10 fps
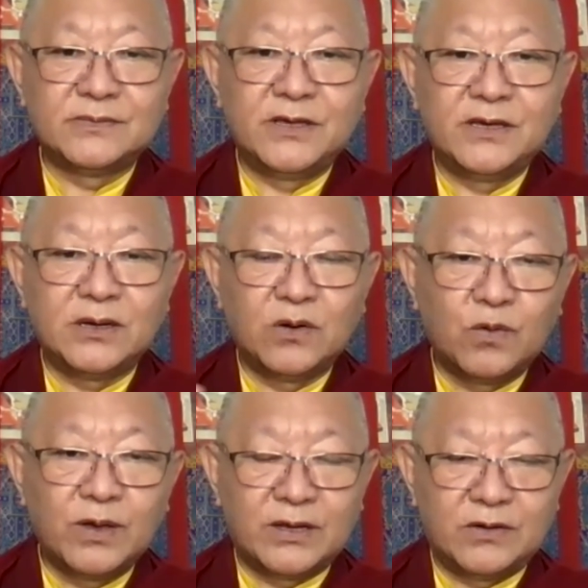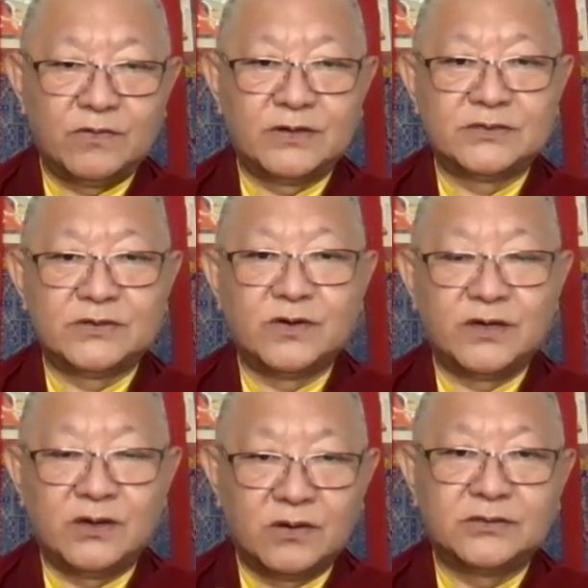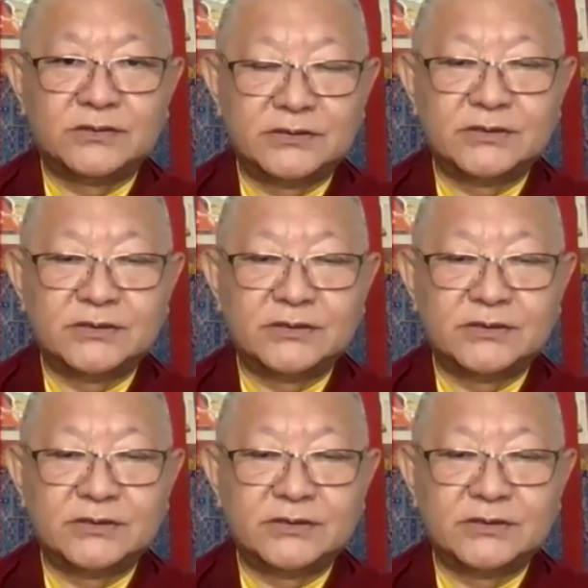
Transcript: Being aware what's going on.